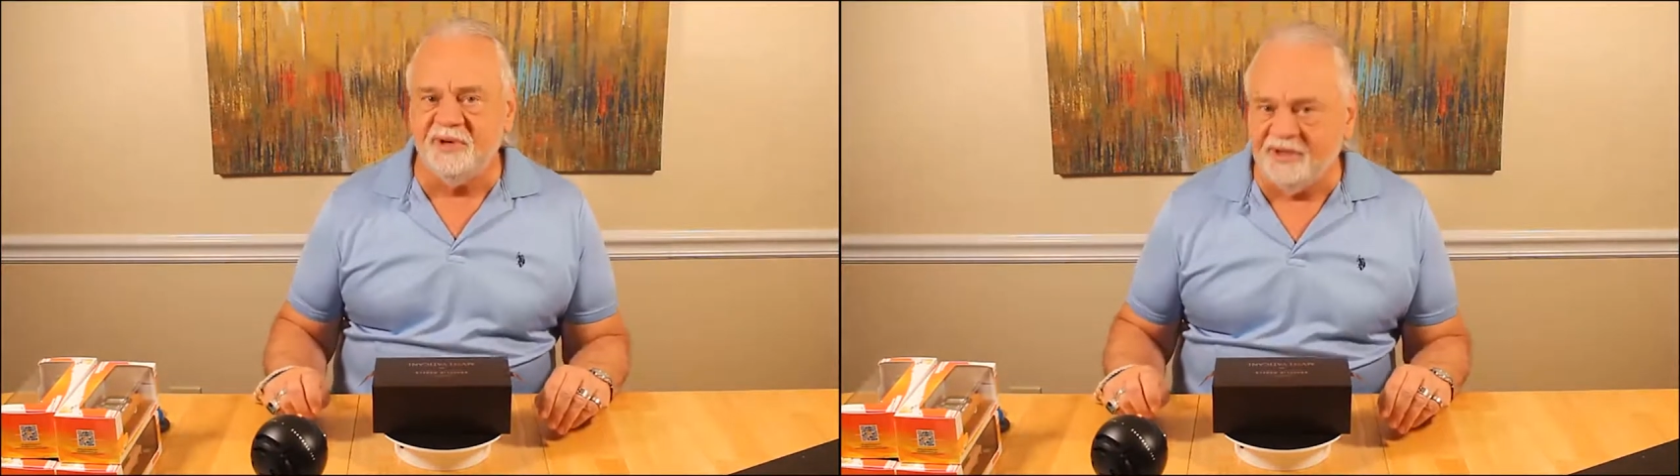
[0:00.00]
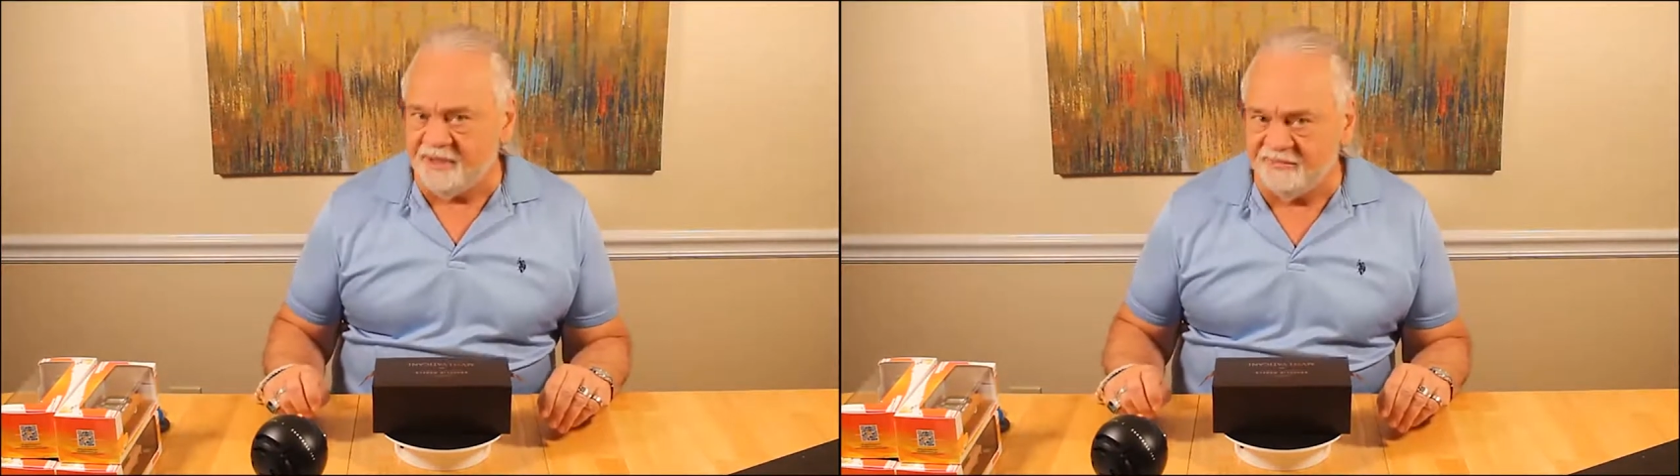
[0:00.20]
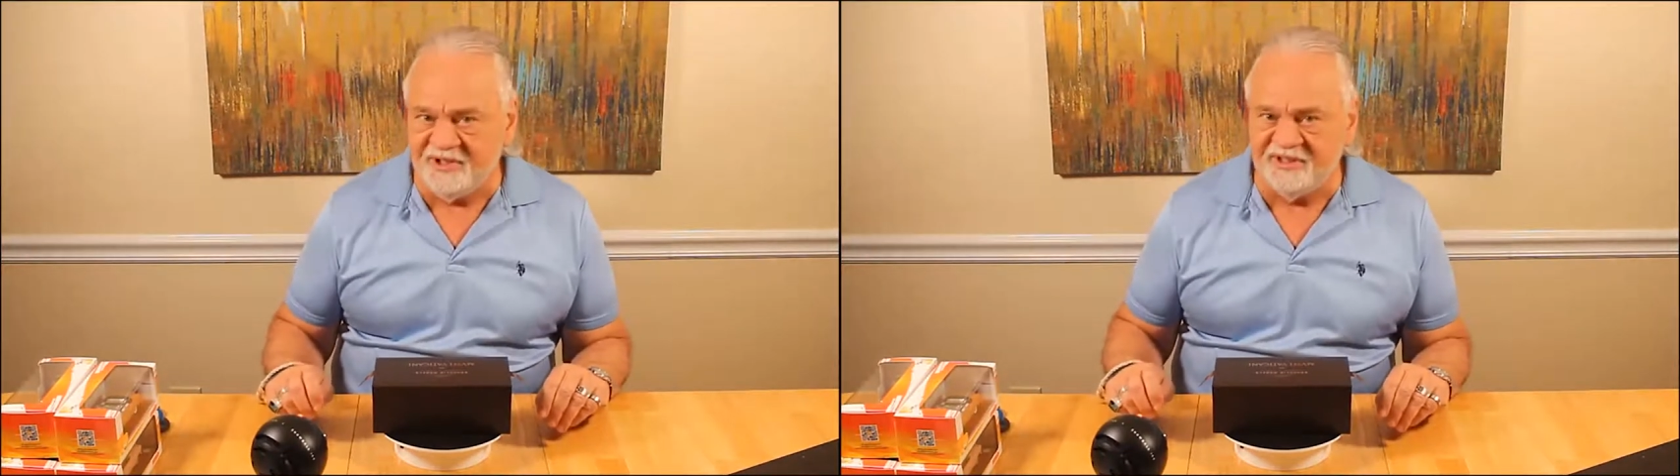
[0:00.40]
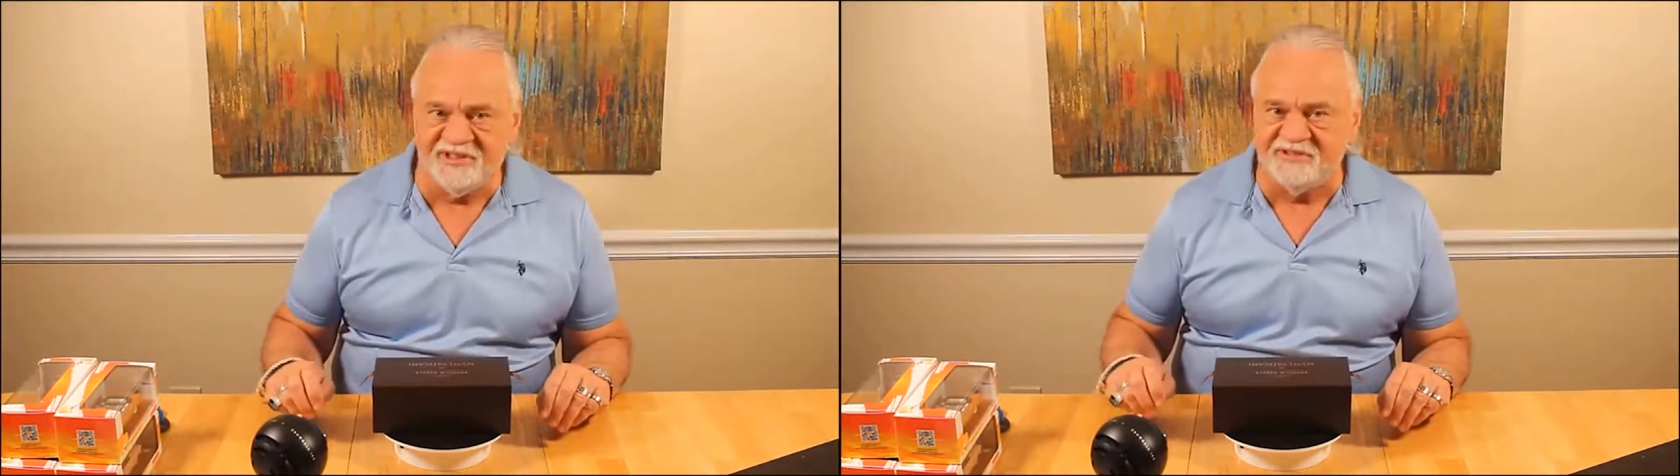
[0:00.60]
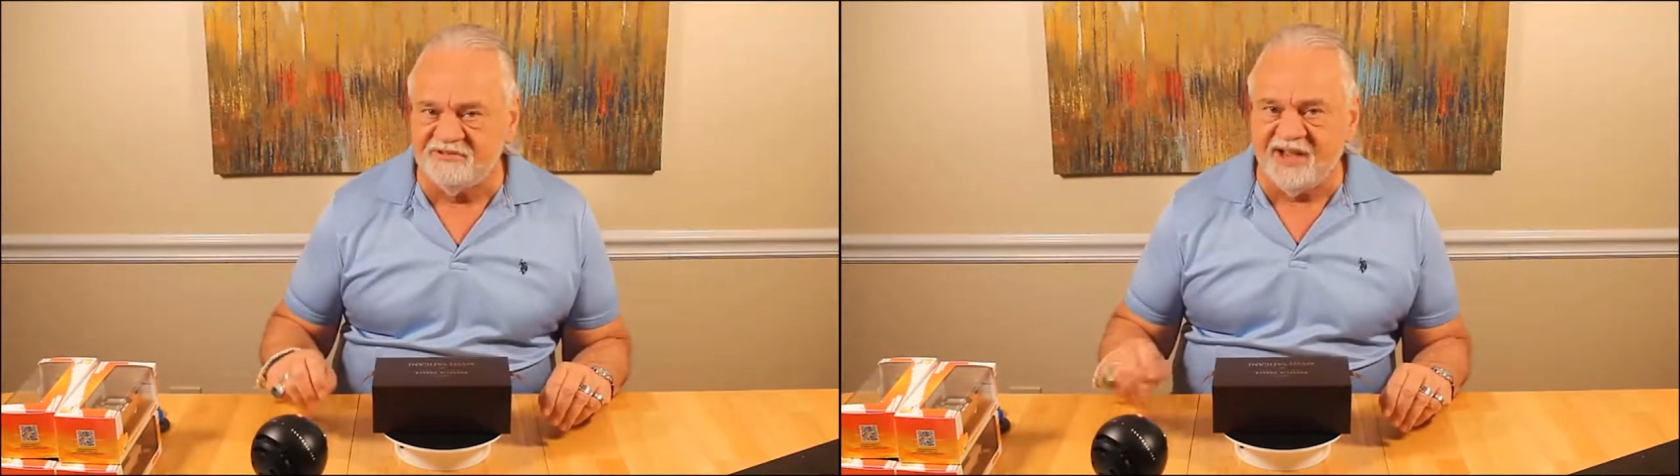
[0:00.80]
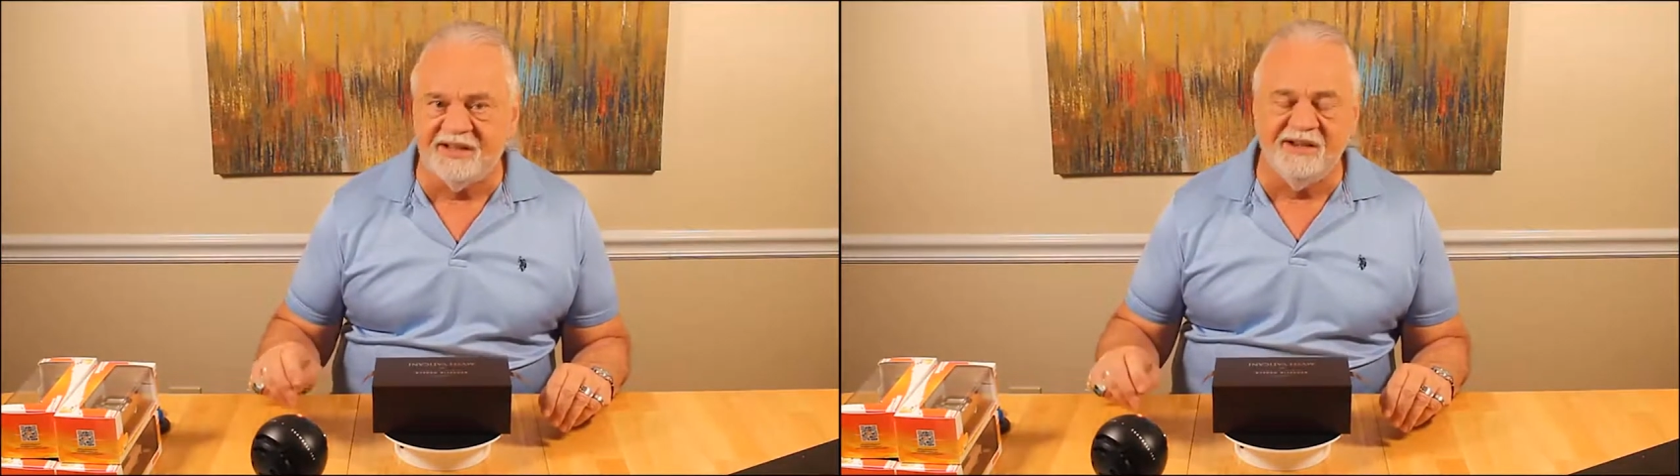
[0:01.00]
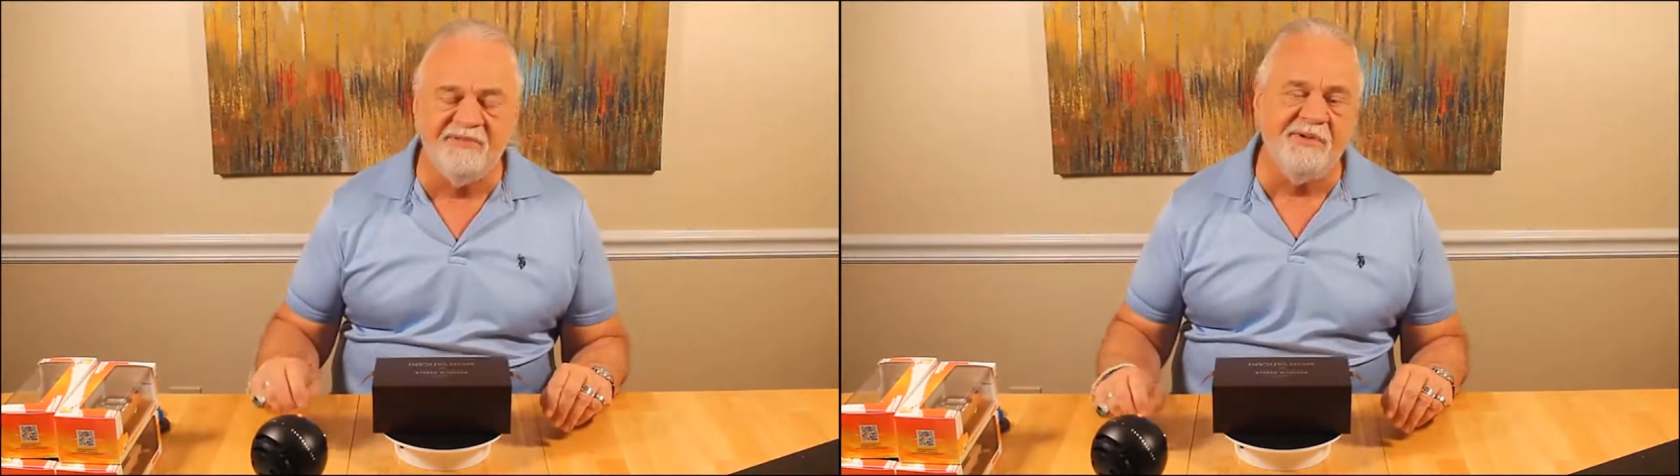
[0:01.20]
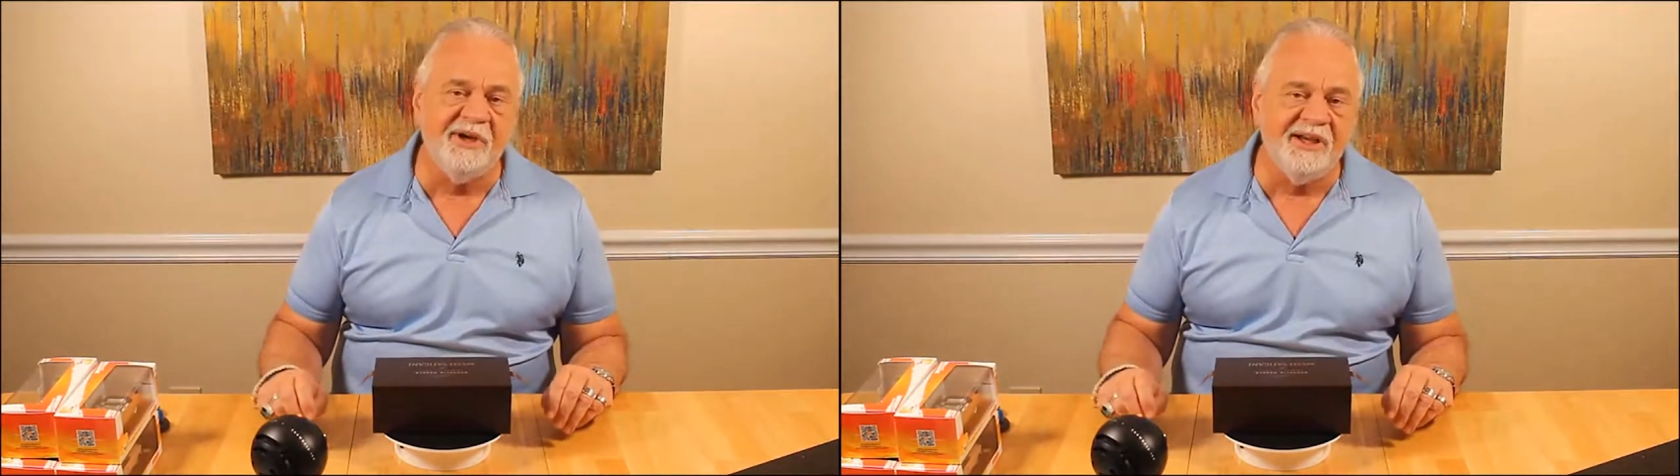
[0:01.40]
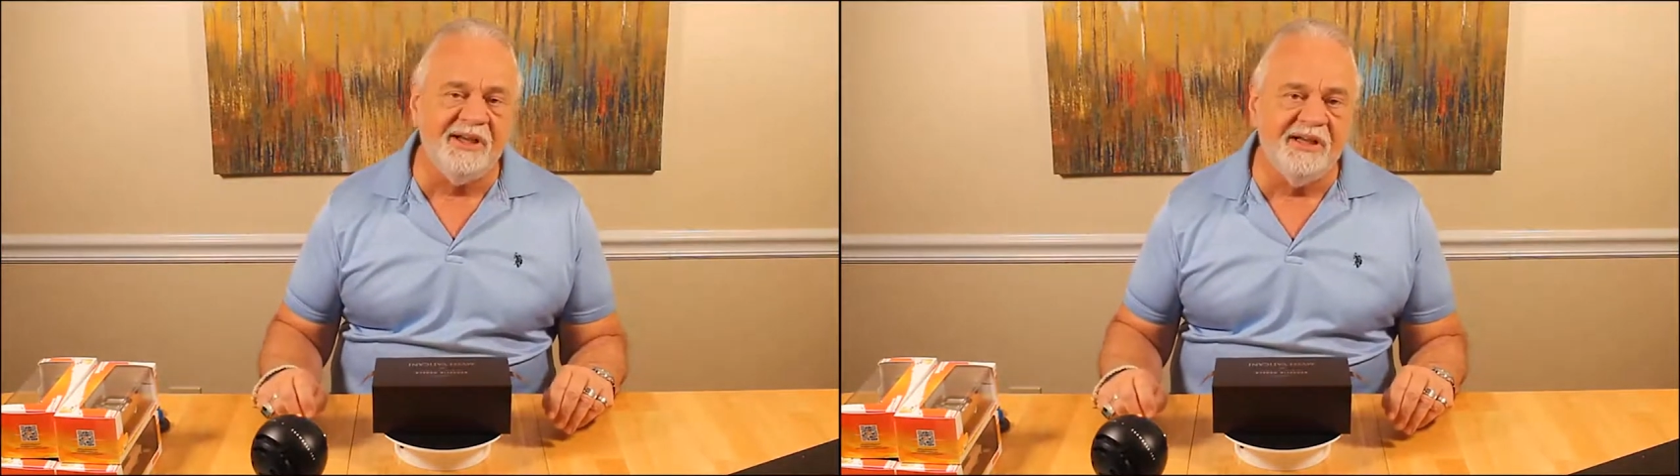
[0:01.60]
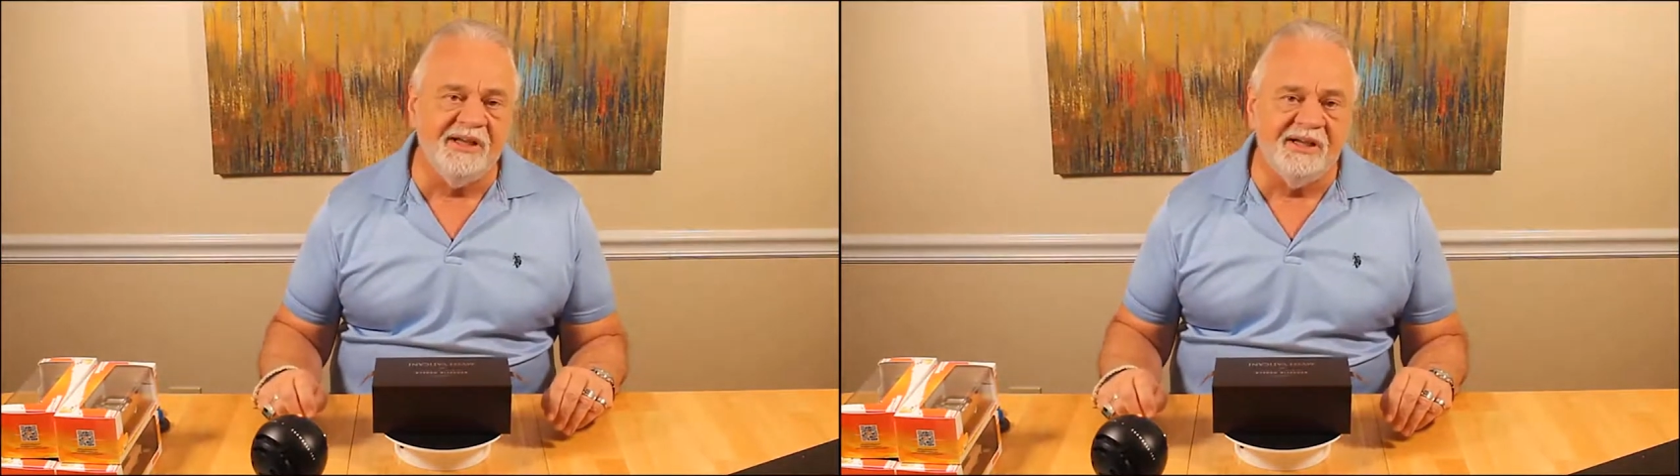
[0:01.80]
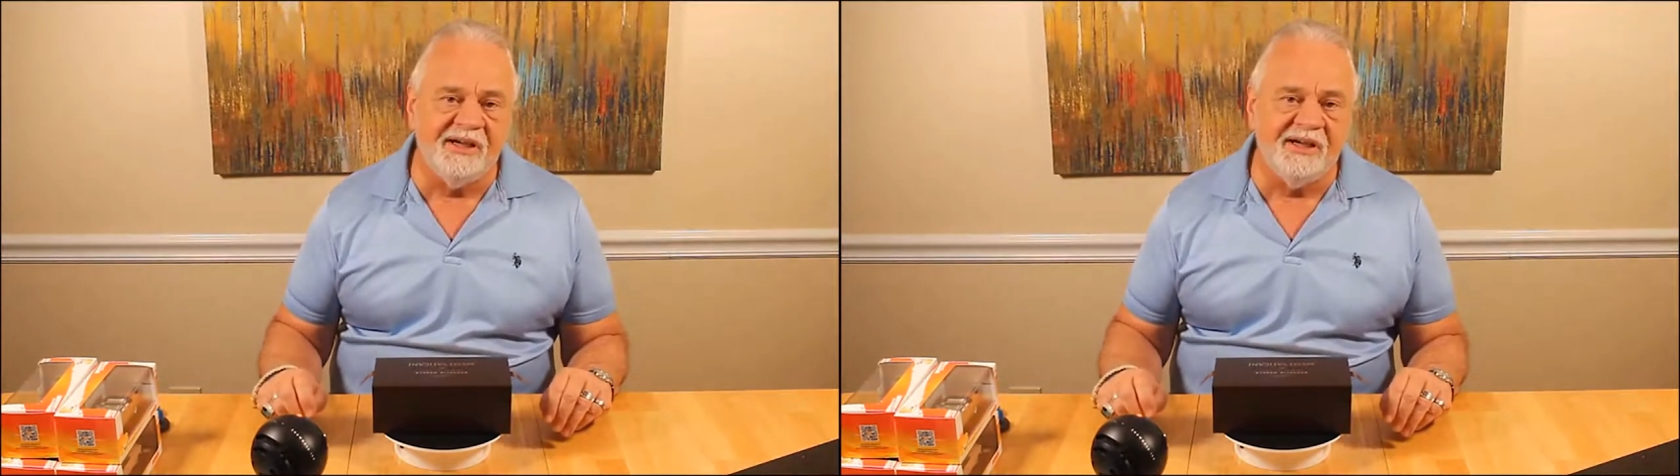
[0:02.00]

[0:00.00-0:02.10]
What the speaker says: bomb to distract everybody,